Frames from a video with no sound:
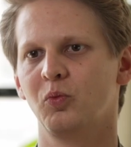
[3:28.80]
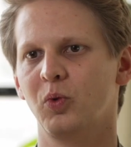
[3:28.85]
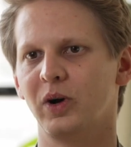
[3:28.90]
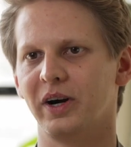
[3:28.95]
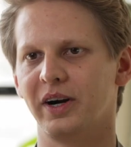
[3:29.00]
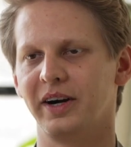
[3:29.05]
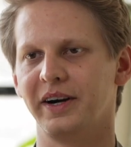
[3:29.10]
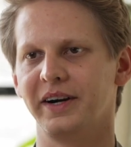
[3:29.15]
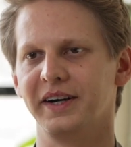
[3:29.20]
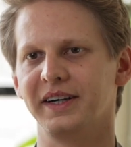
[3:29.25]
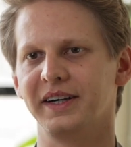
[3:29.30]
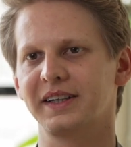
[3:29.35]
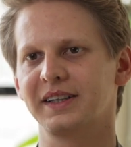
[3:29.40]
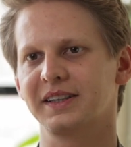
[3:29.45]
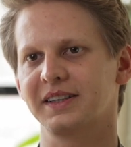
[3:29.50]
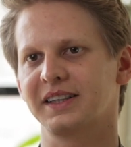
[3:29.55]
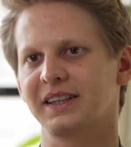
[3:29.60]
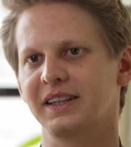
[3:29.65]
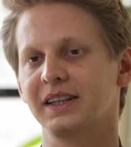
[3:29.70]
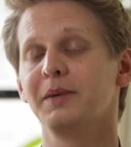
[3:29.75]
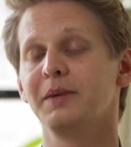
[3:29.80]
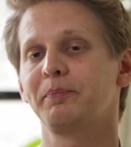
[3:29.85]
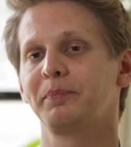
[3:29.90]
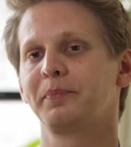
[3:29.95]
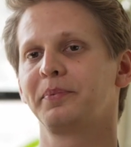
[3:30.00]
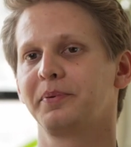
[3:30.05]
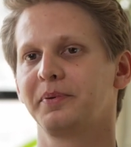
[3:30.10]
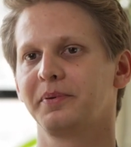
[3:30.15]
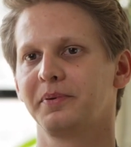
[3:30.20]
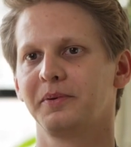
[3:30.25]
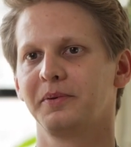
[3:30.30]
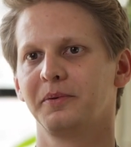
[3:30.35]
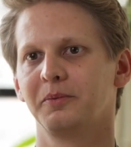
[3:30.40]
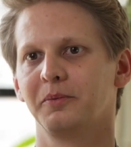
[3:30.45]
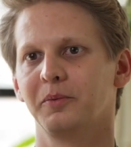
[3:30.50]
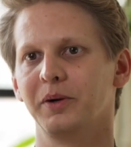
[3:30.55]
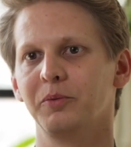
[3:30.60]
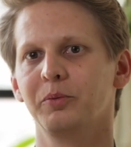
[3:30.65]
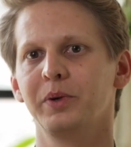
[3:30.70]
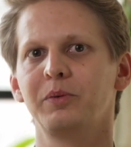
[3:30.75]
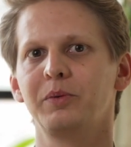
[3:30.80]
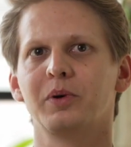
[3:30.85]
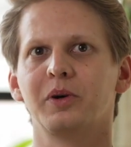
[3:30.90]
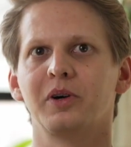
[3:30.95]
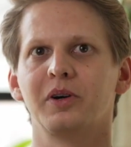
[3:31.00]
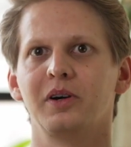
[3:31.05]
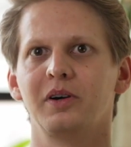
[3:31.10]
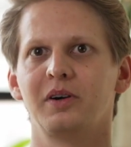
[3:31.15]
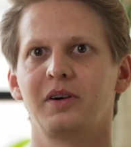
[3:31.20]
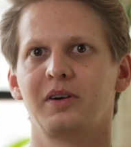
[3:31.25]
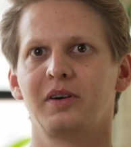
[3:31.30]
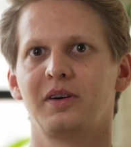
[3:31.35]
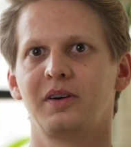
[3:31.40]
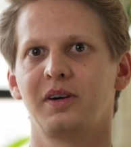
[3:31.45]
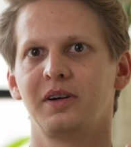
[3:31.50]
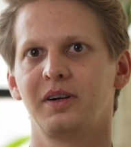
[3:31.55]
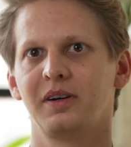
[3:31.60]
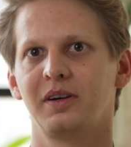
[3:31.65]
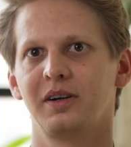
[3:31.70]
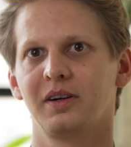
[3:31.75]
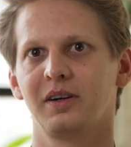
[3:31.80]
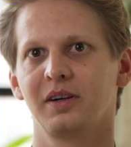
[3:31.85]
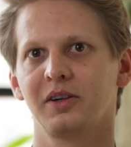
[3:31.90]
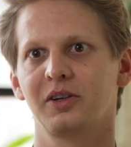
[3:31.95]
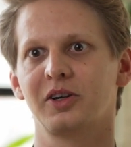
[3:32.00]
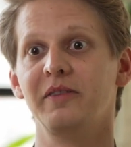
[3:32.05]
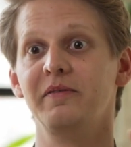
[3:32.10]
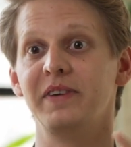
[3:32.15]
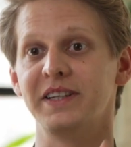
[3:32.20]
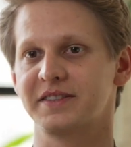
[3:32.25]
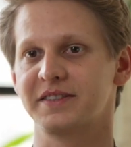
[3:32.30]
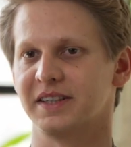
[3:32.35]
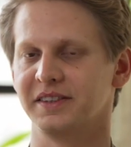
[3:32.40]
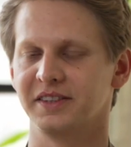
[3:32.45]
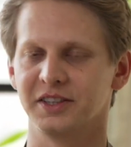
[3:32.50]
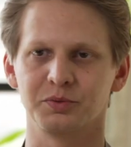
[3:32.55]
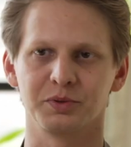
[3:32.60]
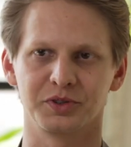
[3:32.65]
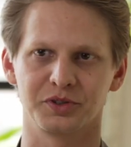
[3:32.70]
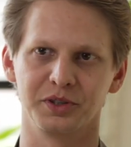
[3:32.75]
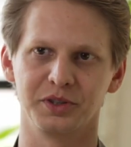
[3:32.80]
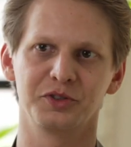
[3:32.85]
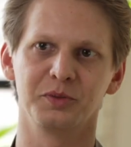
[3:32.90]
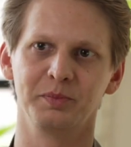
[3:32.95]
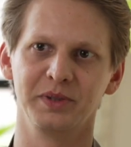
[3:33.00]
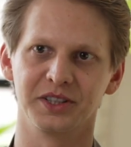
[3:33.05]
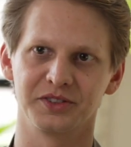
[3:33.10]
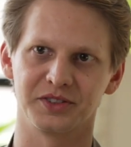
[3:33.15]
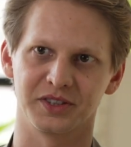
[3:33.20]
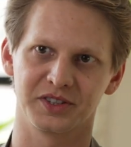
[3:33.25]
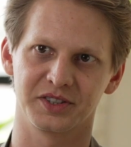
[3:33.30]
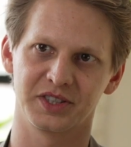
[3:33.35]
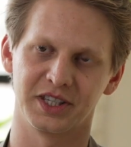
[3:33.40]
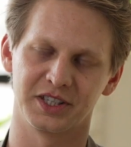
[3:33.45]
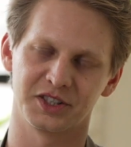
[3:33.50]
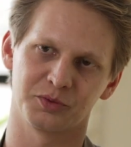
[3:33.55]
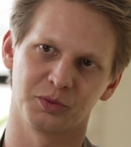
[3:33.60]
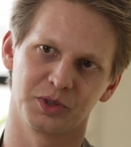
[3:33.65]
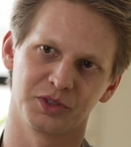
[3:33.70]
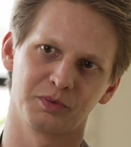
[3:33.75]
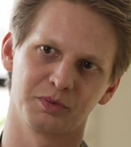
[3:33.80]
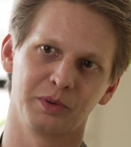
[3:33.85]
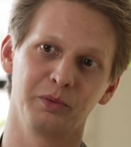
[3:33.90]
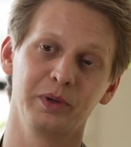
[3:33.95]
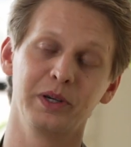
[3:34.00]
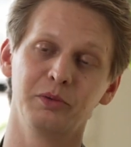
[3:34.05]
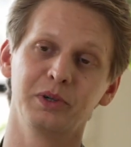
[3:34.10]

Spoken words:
when we were convinced that this was going to be a success was when we